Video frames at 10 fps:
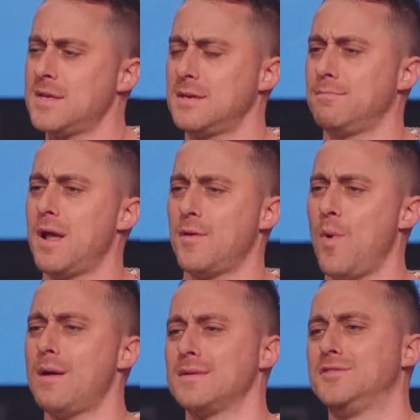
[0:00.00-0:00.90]
I said,
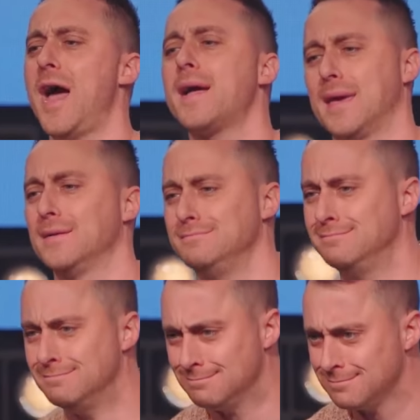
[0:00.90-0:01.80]
"Brother, wear a jacket.
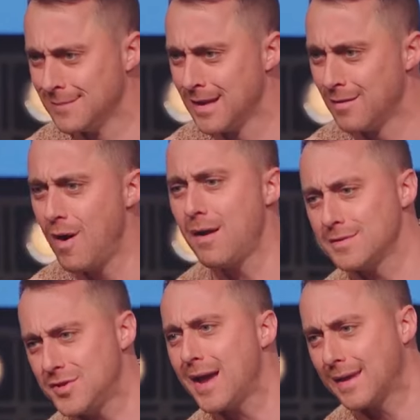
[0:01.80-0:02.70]
Wear
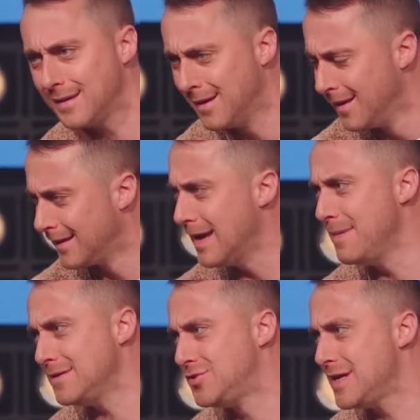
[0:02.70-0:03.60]
a jacket.
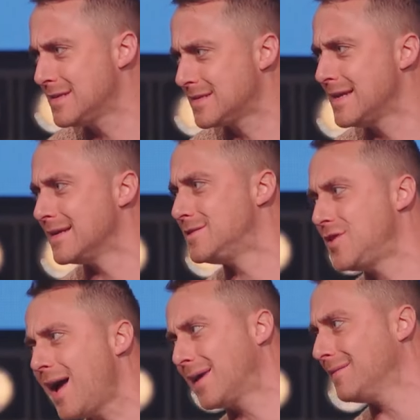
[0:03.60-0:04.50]
Give me Jesus in a
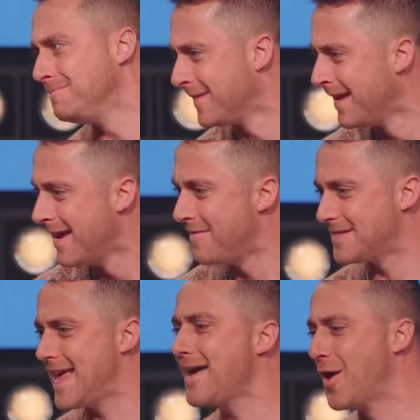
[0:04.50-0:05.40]
jacket.
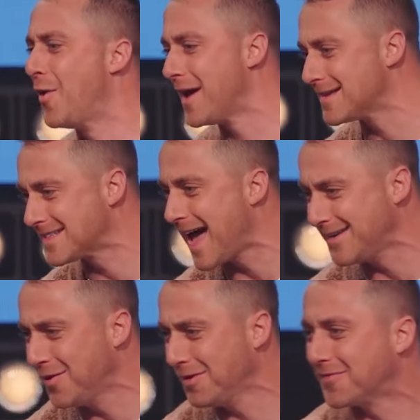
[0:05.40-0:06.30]
If it's that cold
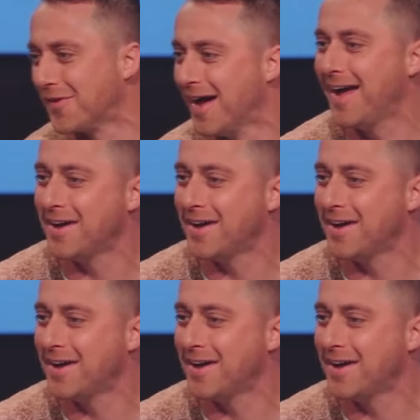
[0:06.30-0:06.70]
outside, don't look for